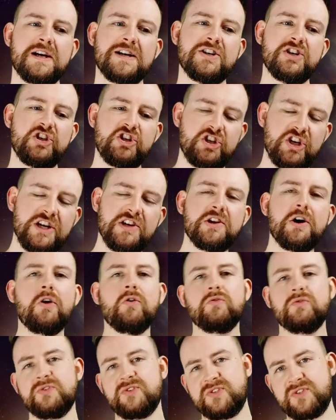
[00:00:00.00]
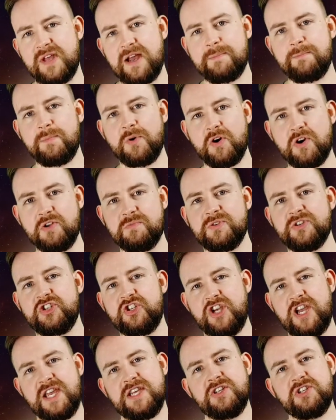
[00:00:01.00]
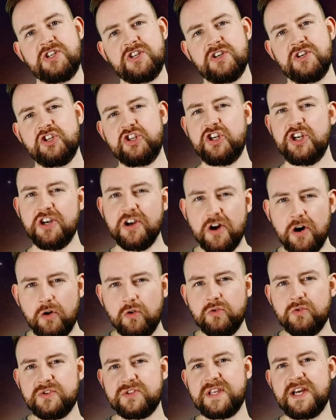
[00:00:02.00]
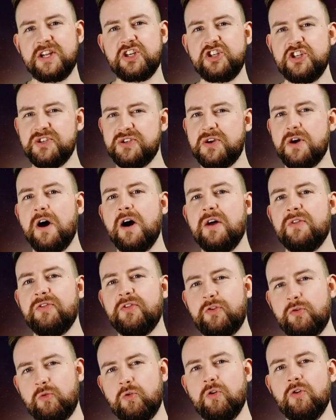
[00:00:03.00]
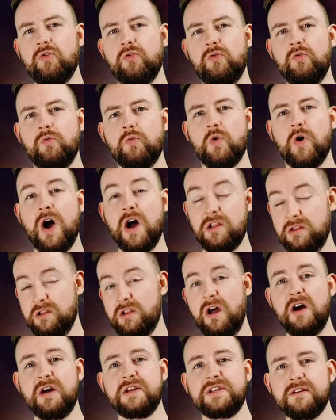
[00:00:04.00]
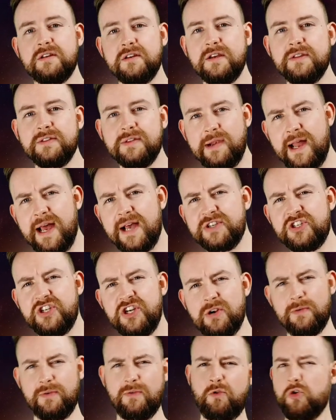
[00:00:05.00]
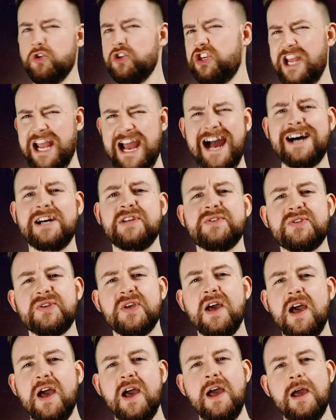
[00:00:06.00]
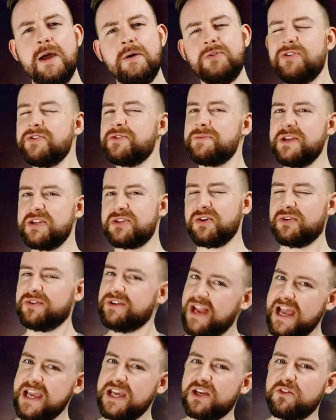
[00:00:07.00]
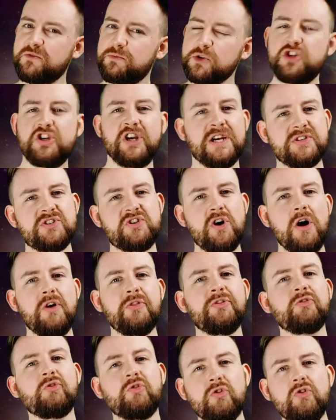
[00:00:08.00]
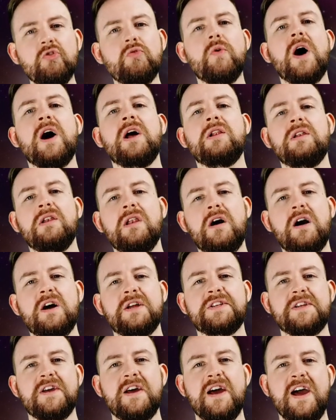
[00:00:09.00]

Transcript: she knows that Burnham has changed. She knows that she's gone through a lot in the last year. And of course she has. It doesn't mean it's all negative, but she has gone through a lot.